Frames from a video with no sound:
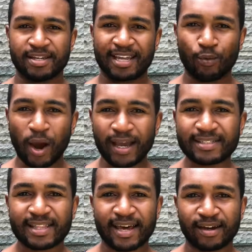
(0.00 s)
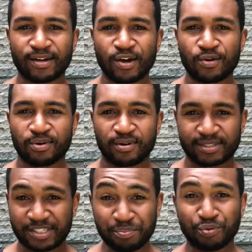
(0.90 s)
Now, why is that? Well, the
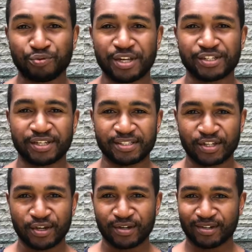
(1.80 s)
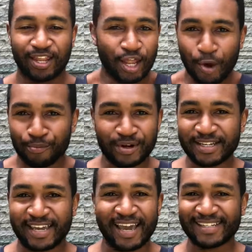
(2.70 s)
simple reason is no one really
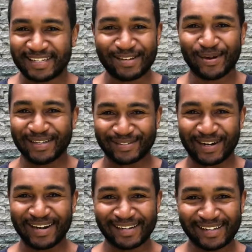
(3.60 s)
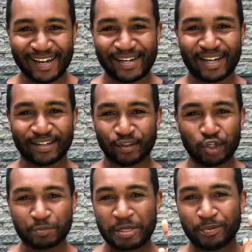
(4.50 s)
cares anyways, right? Like,
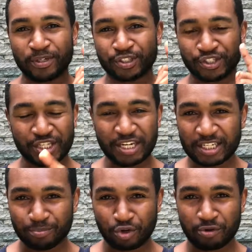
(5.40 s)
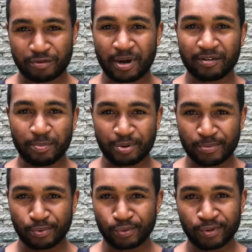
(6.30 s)
those people are just seeking approval from other
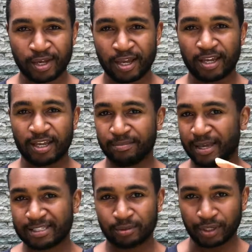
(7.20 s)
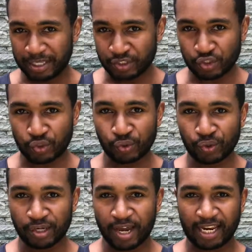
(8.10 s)
people. It makes them look insecure,
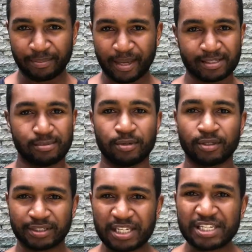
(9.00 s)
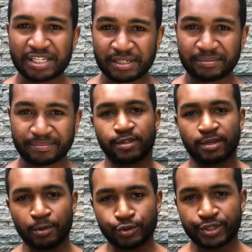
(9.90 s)
and it makes them look needy. The
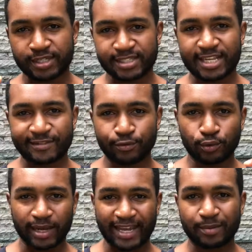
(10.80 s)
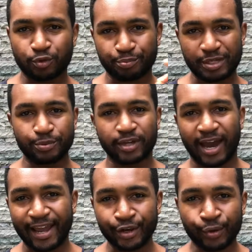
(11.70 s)
most successful, likable people that
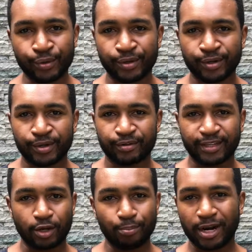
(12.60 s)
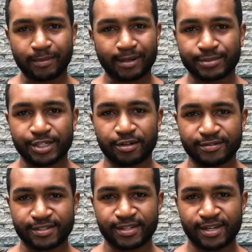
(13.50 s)
I know, they don't brag about
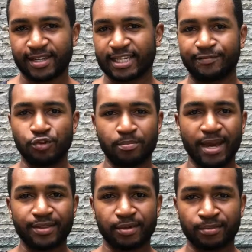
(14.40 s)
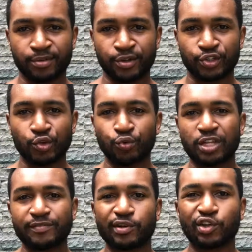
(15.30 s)
themselves. Like, if you met them, you wouldn't
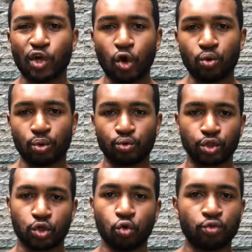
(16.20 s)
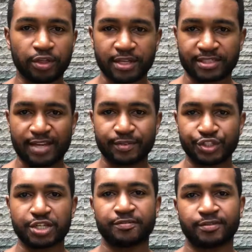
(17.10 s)
even know all the cool things they've
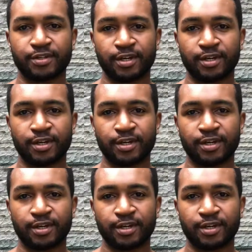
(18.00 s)
achieved.